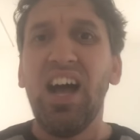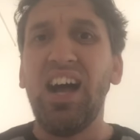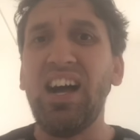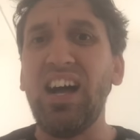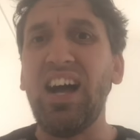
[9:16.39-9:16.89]

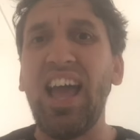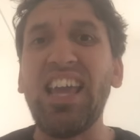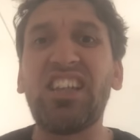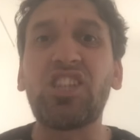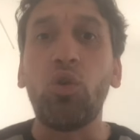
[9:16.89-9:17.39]
Uh,
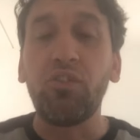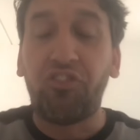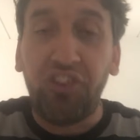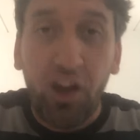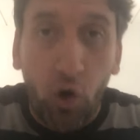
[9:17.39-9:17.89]
he did
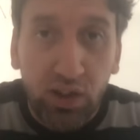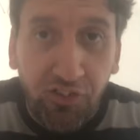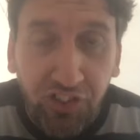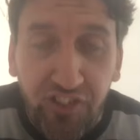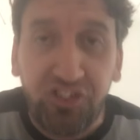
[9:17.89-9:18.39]
only
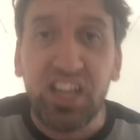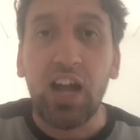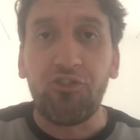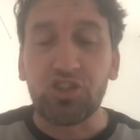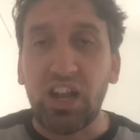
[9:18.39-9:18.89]
15
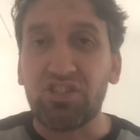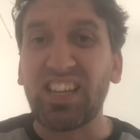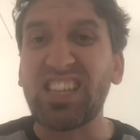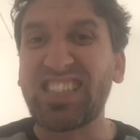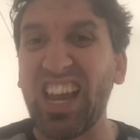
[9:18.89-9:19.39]
unforced errors
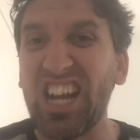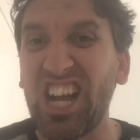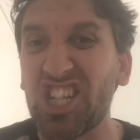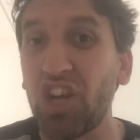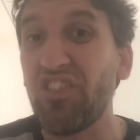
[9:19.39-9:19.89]
against Karan
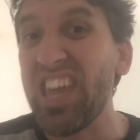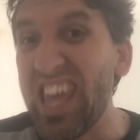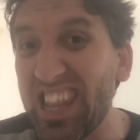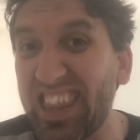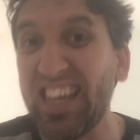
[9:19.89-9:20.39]
Khachanov
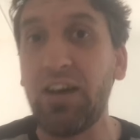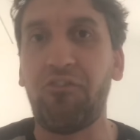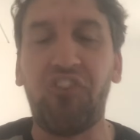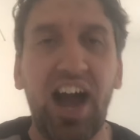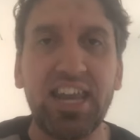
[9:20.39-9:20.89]
in the
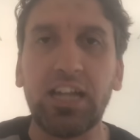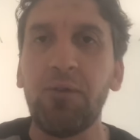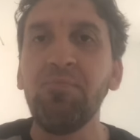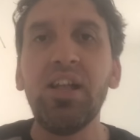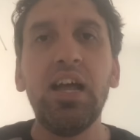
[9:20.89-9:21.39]

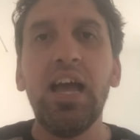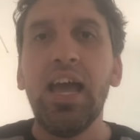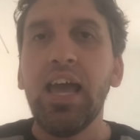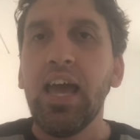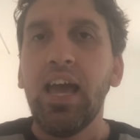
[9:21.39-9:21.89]
final.
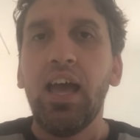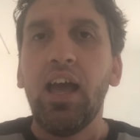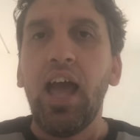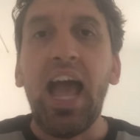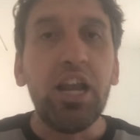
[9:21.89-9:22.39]

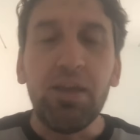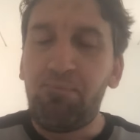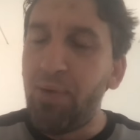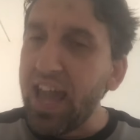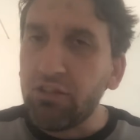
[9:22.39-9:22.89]
And he
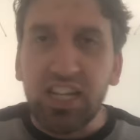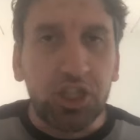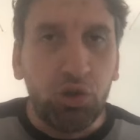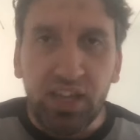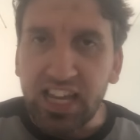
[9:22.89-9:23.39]
barely
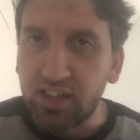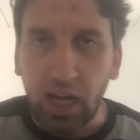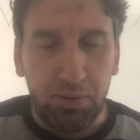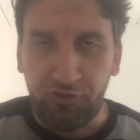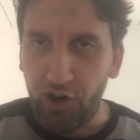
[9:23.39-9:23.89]
is doing any
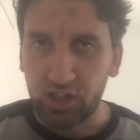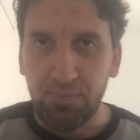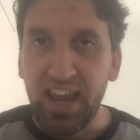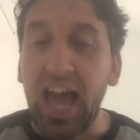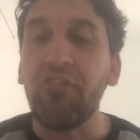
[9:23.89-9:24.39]
double faults,
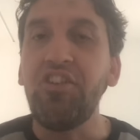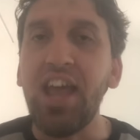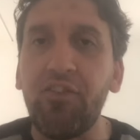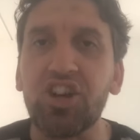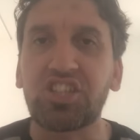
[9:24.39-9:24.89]
man. I have
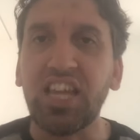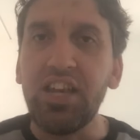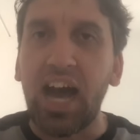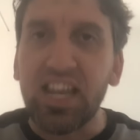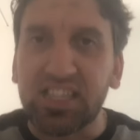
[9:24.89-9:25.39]
never
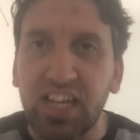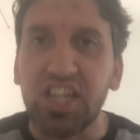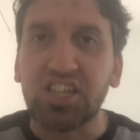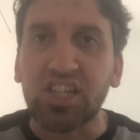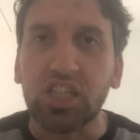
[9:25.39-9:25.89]
seen
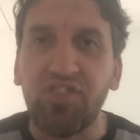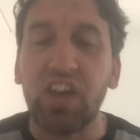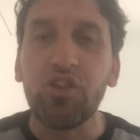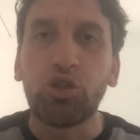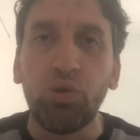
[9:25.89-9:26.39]
Alexander Sasha
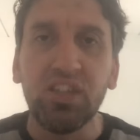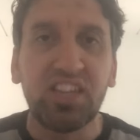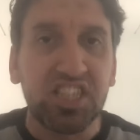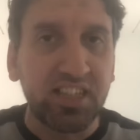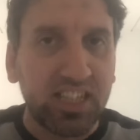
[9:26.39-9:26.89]
Zverev doing
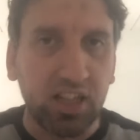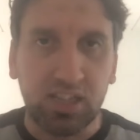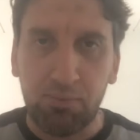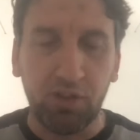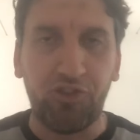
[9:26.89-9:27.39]
this little
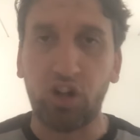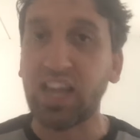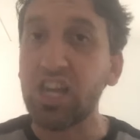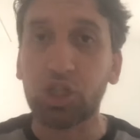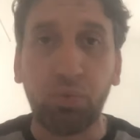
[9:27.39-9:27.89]
double fault.
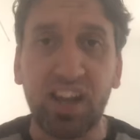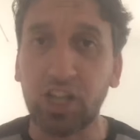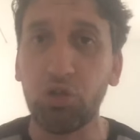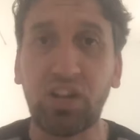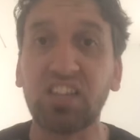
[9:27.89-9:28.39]
I swear
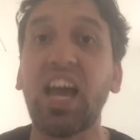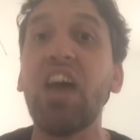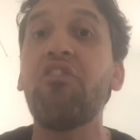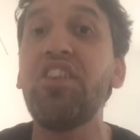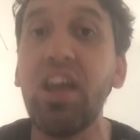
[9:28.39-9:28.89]
it to you guys. I
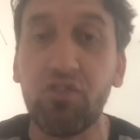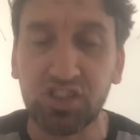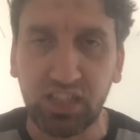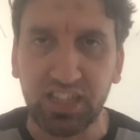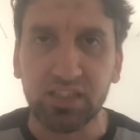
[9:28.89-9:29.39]
have never
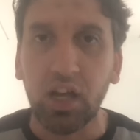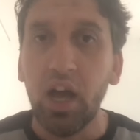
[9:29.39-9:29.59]
seen it.